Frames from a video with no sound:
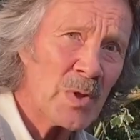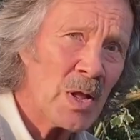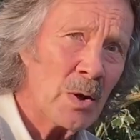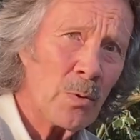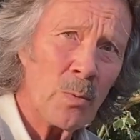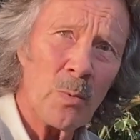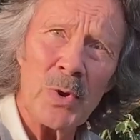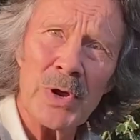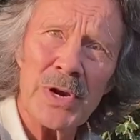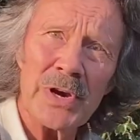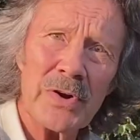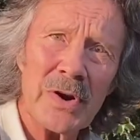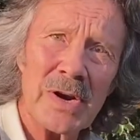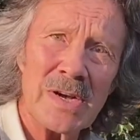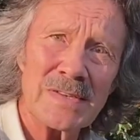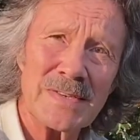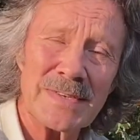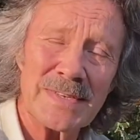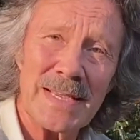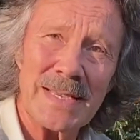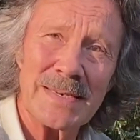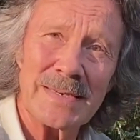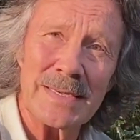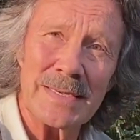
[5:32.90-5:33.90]
What are our
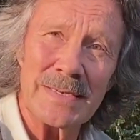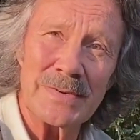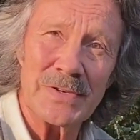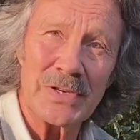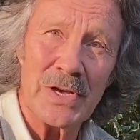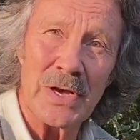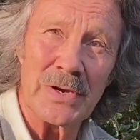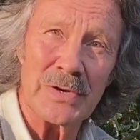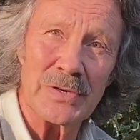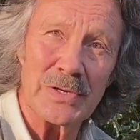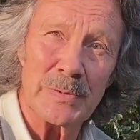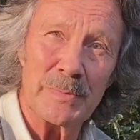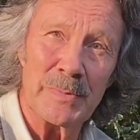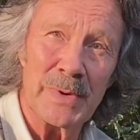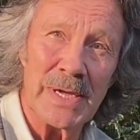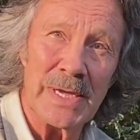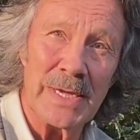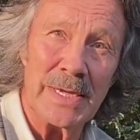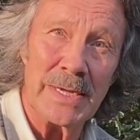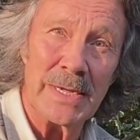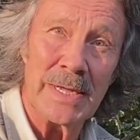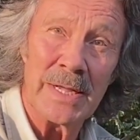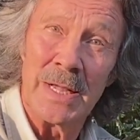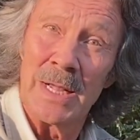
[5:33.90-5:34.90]
settings going to be?
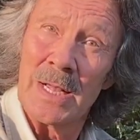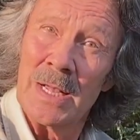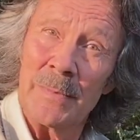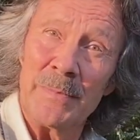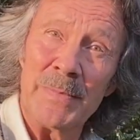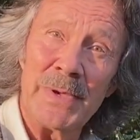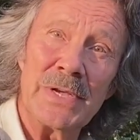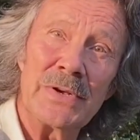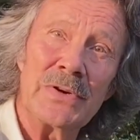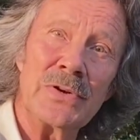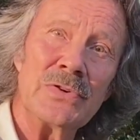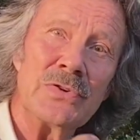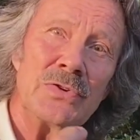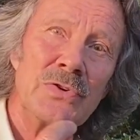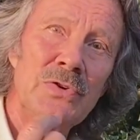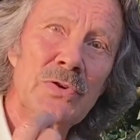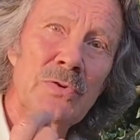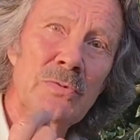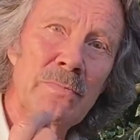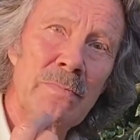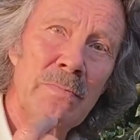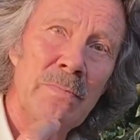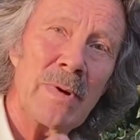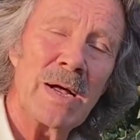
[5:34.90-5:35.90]
Because
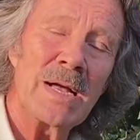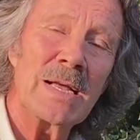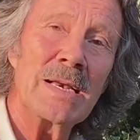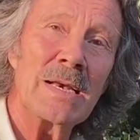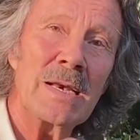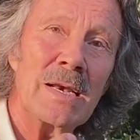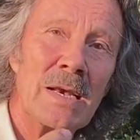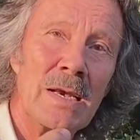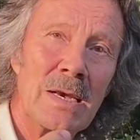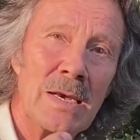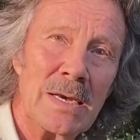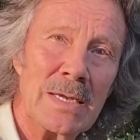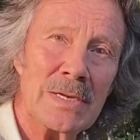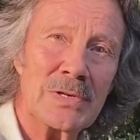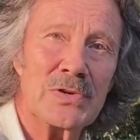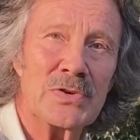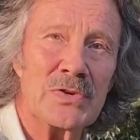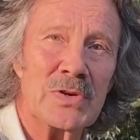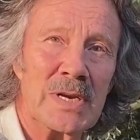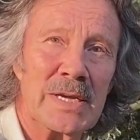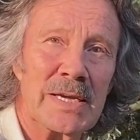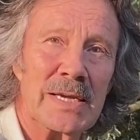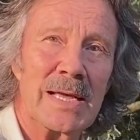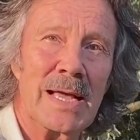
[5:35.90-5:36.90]
you might
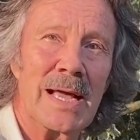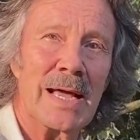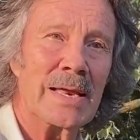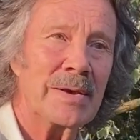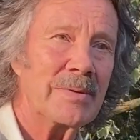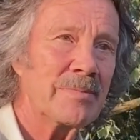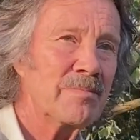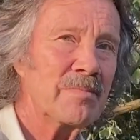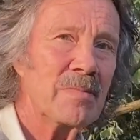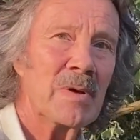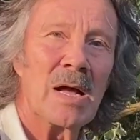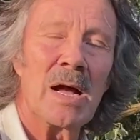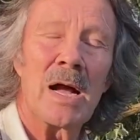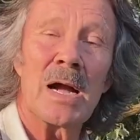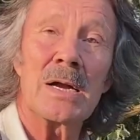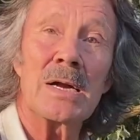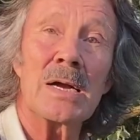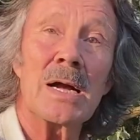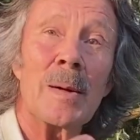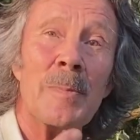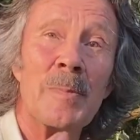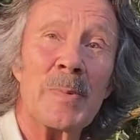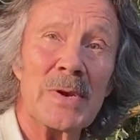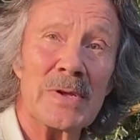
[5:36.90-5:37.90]
literally get a
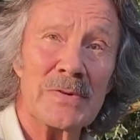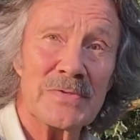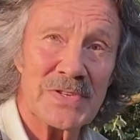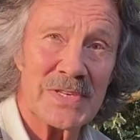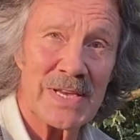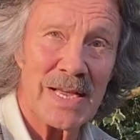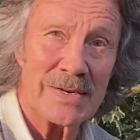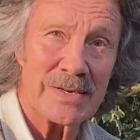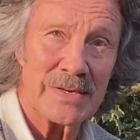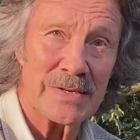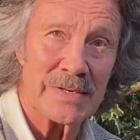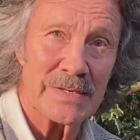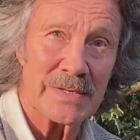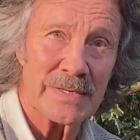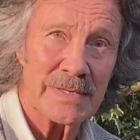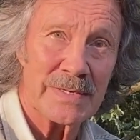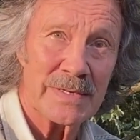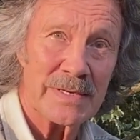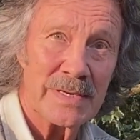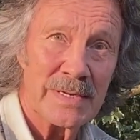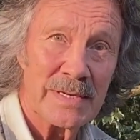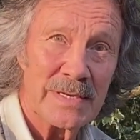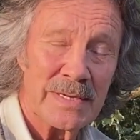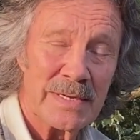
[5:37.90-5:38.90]
couple of seconds,
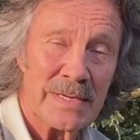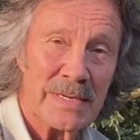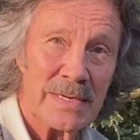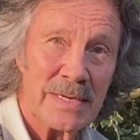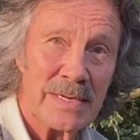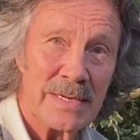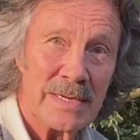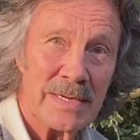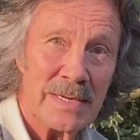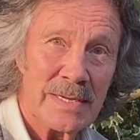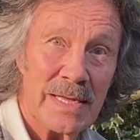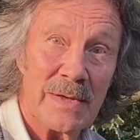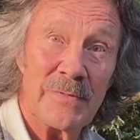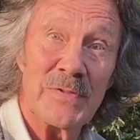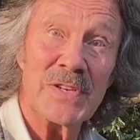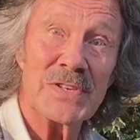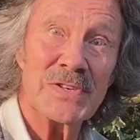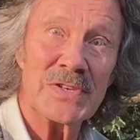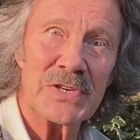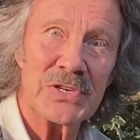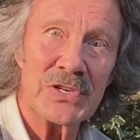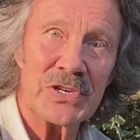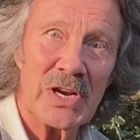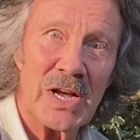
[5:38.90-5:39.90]
if
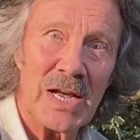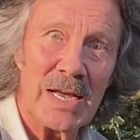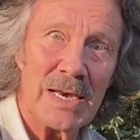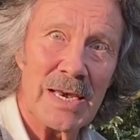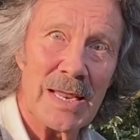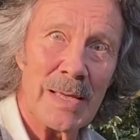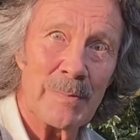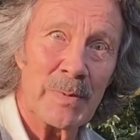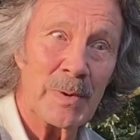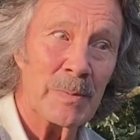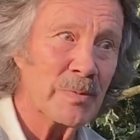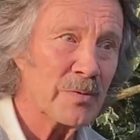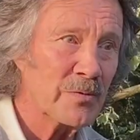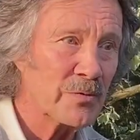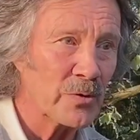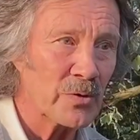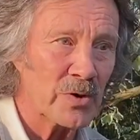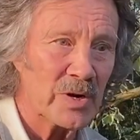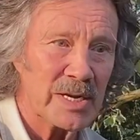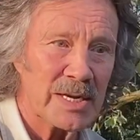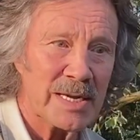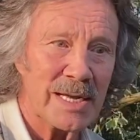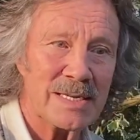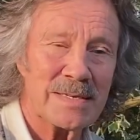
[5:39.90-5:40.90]
it's a shy leopard, before
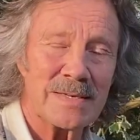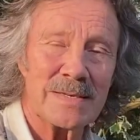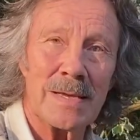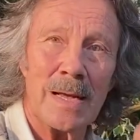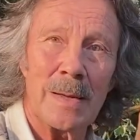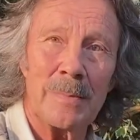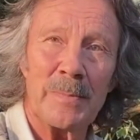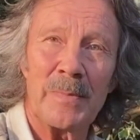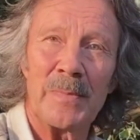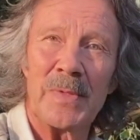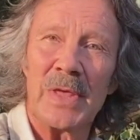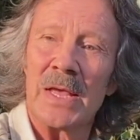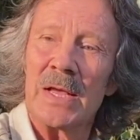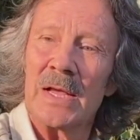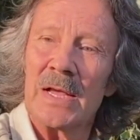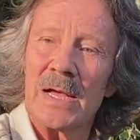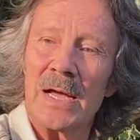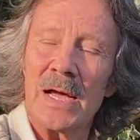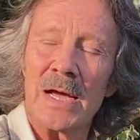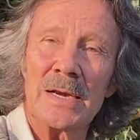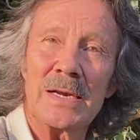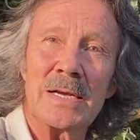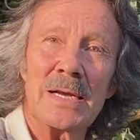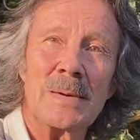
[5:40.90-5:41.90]
it gets up
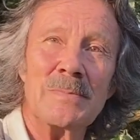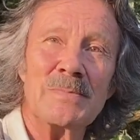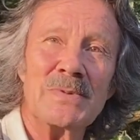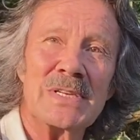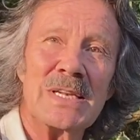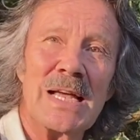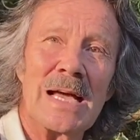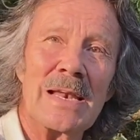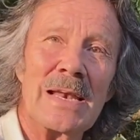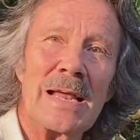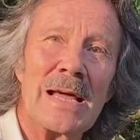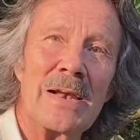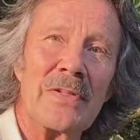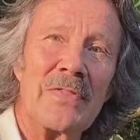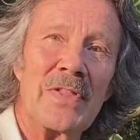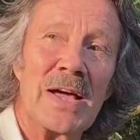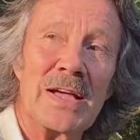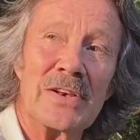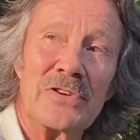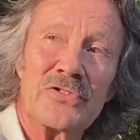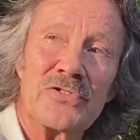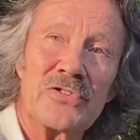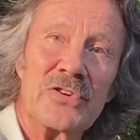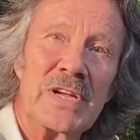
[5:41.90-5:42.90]
and comes down out of
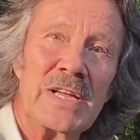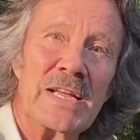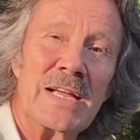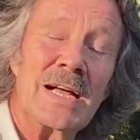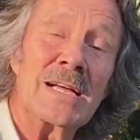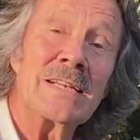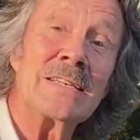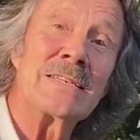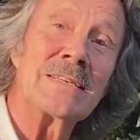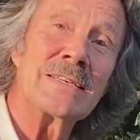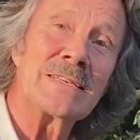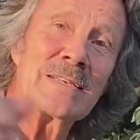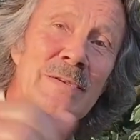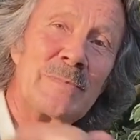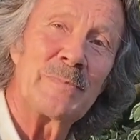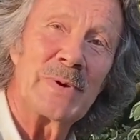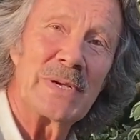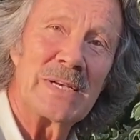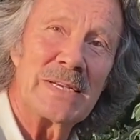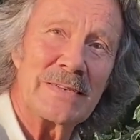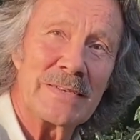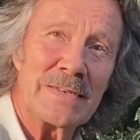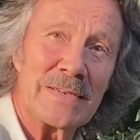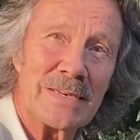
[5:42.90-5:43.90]
that tree and
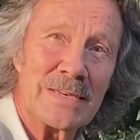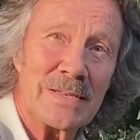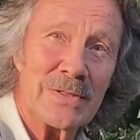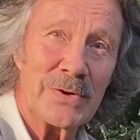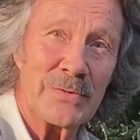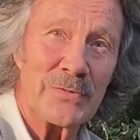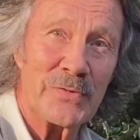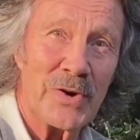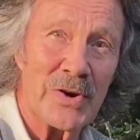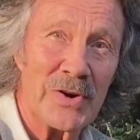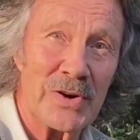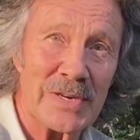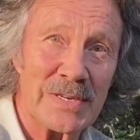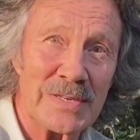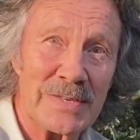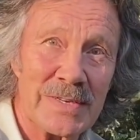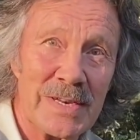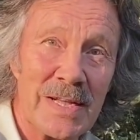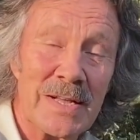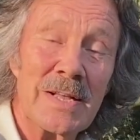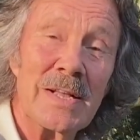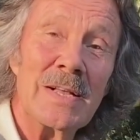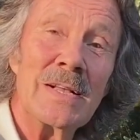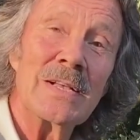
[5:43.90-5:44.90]
disappears into the forest.
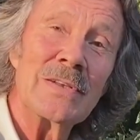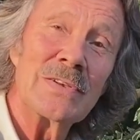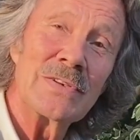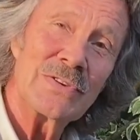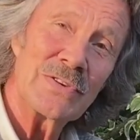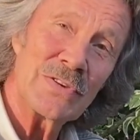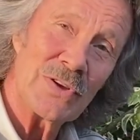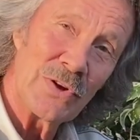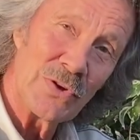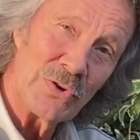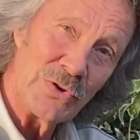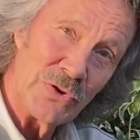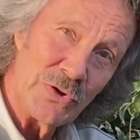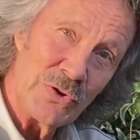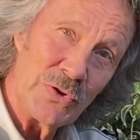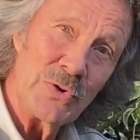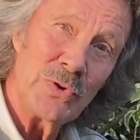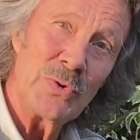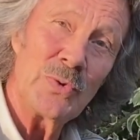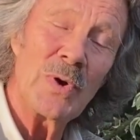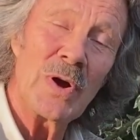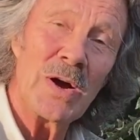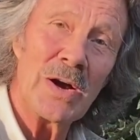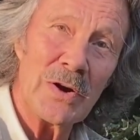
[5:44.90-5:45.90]
So
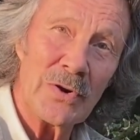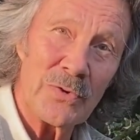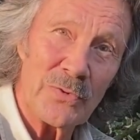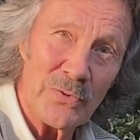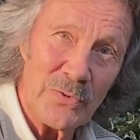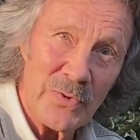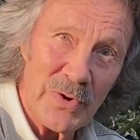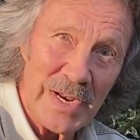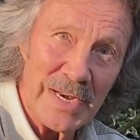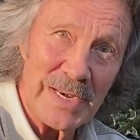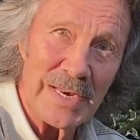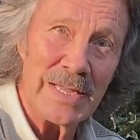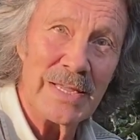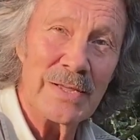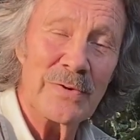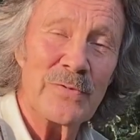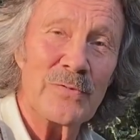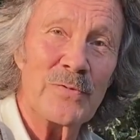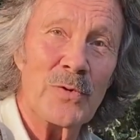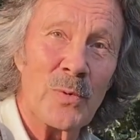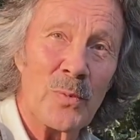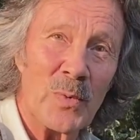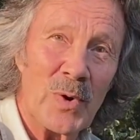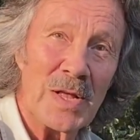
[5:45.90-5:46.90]
you are ready
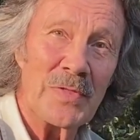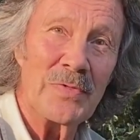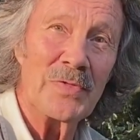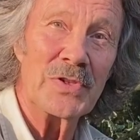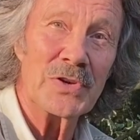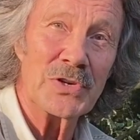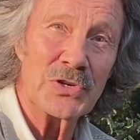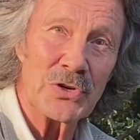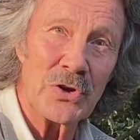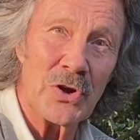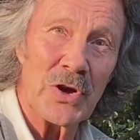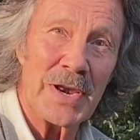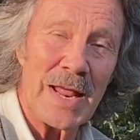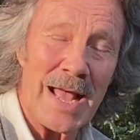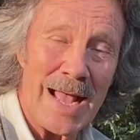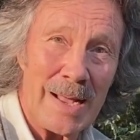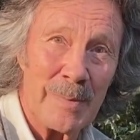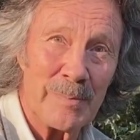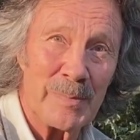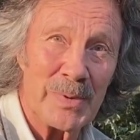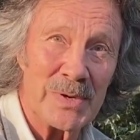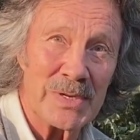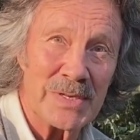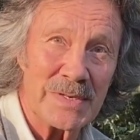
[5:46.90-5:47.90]
for when the shot
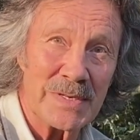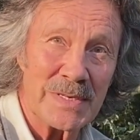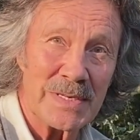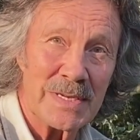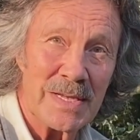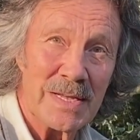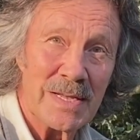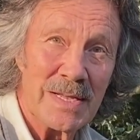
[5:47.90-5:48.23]
happens,